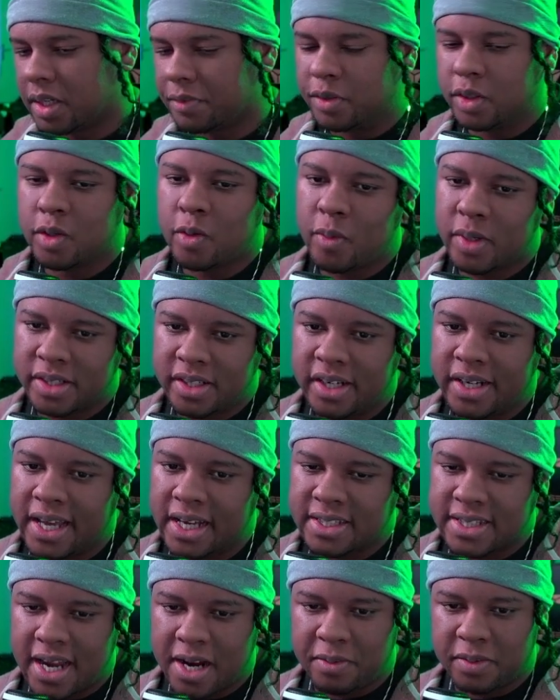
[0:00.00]
If you don't want the
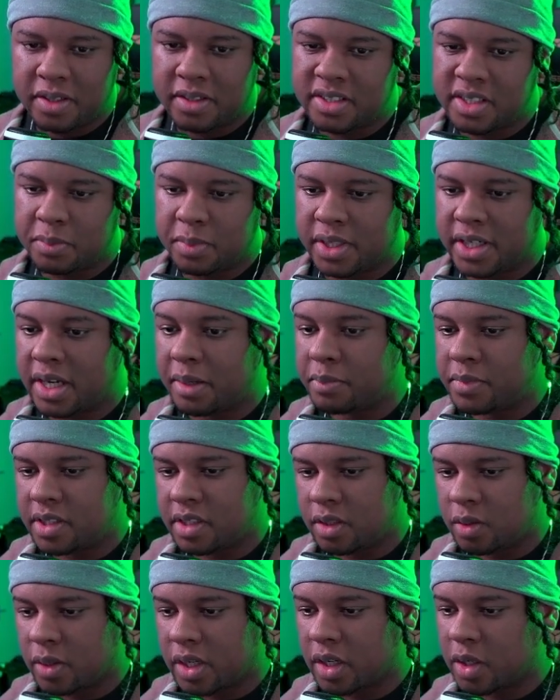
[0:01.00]
next area to be empty,
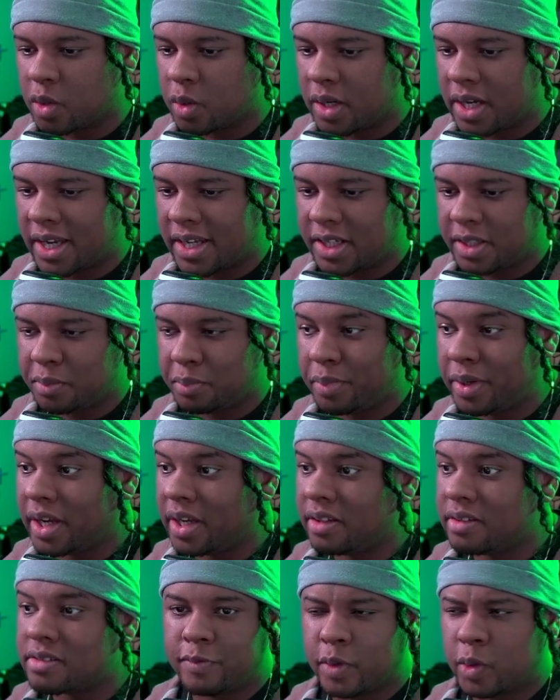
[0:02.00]
you can go ahead and
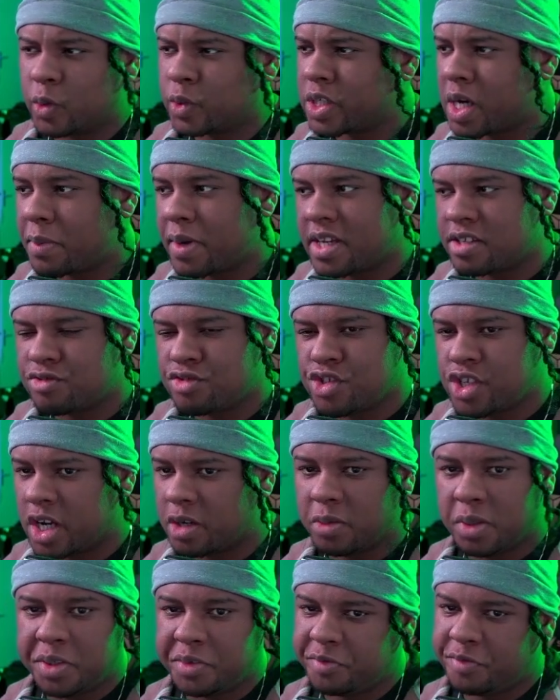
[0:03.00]
paint. Photoshop has
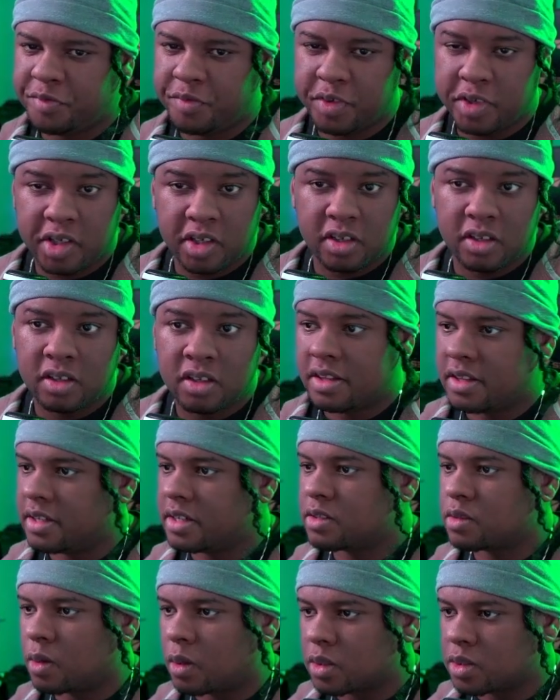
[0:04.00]
generative fill.
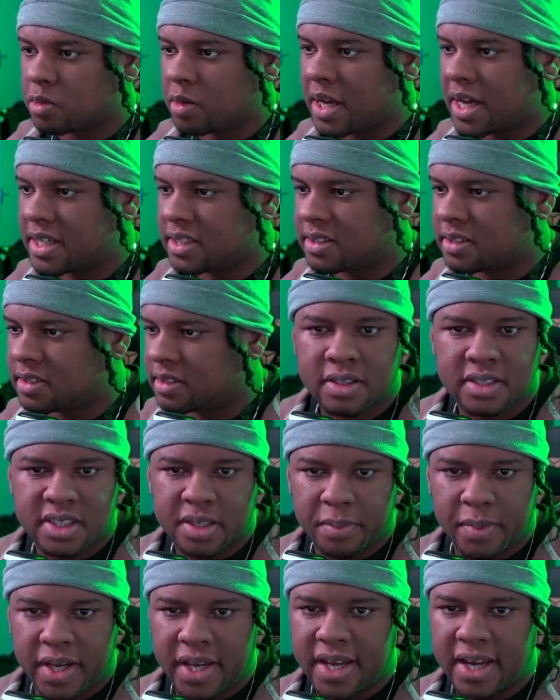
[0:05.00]
This also has
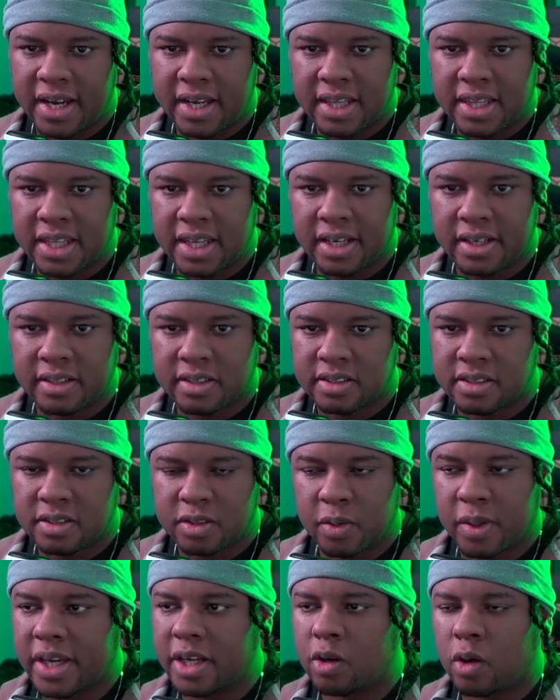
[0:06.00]
some A I things.
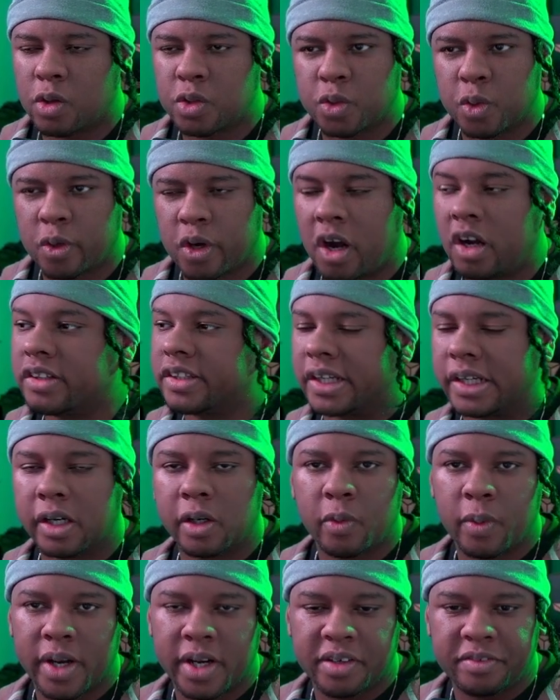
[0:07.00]
You can also content
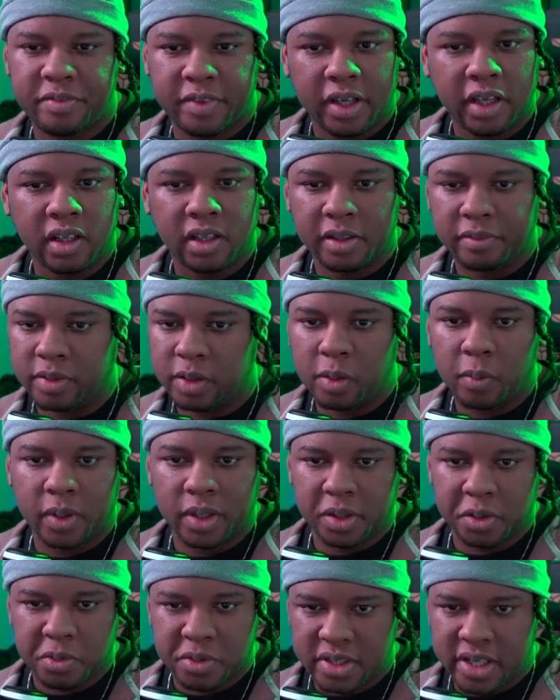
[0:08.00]
aware fill if you don't want
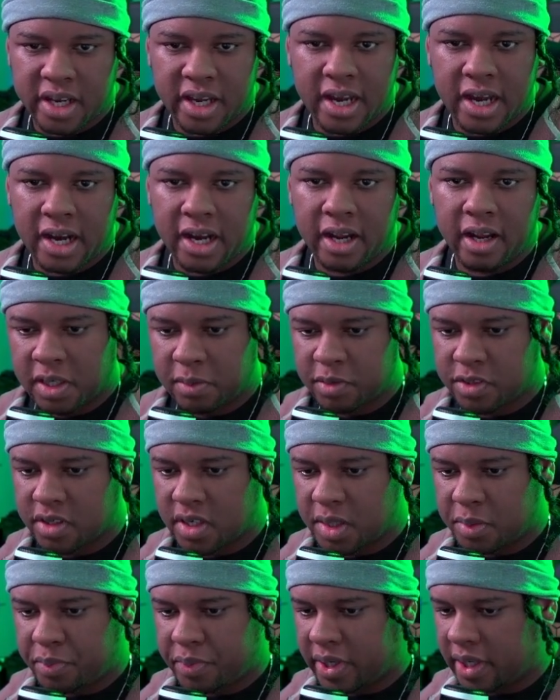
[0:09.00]
to use A I. I'm just
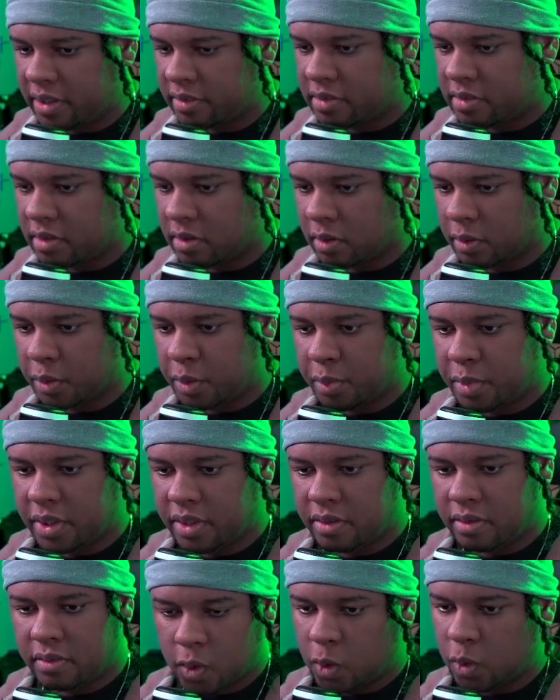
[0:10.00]
going to paint a little
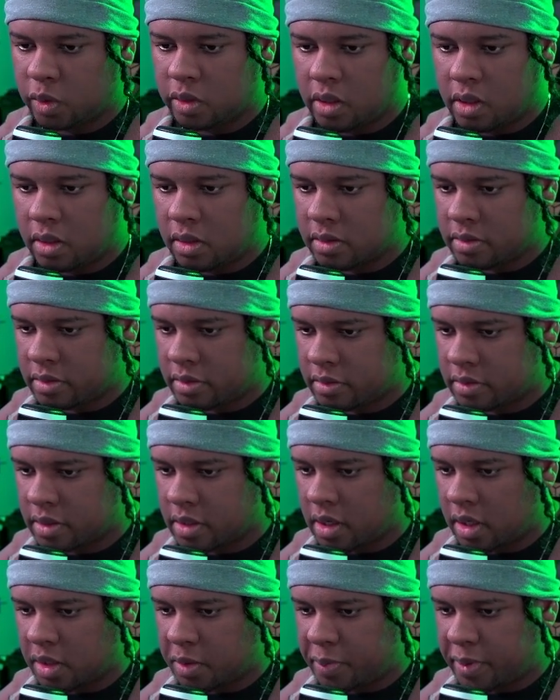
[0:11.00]
bit. Hold Alt to
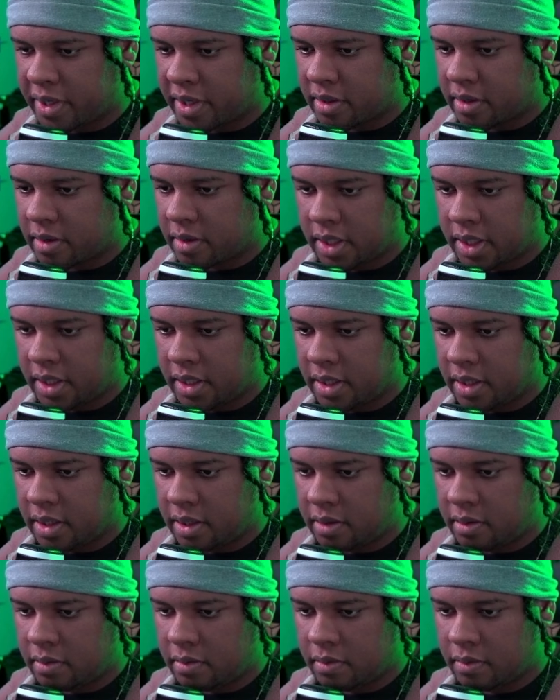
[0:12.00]
color pick and
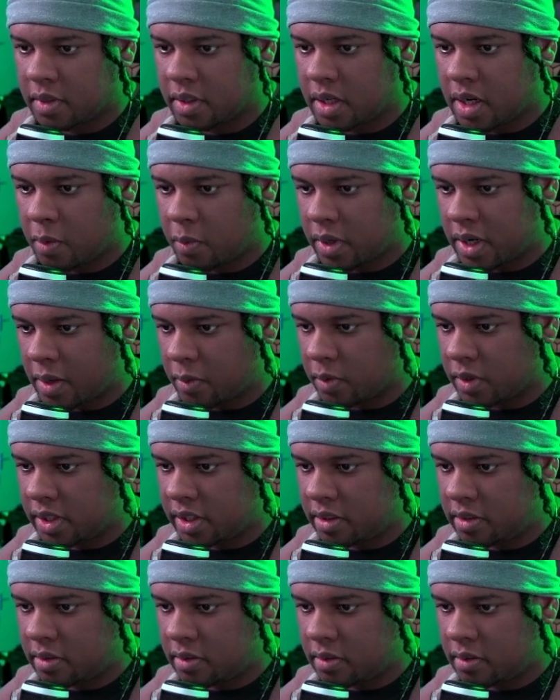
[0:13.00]
then not what I
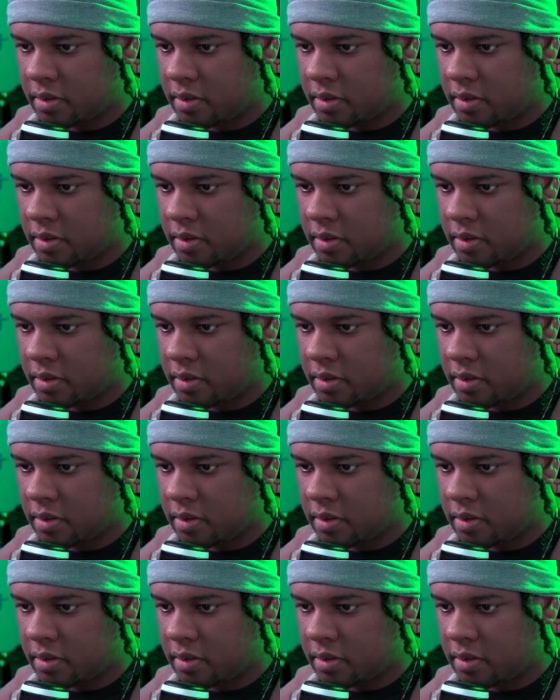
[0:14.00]
wanted.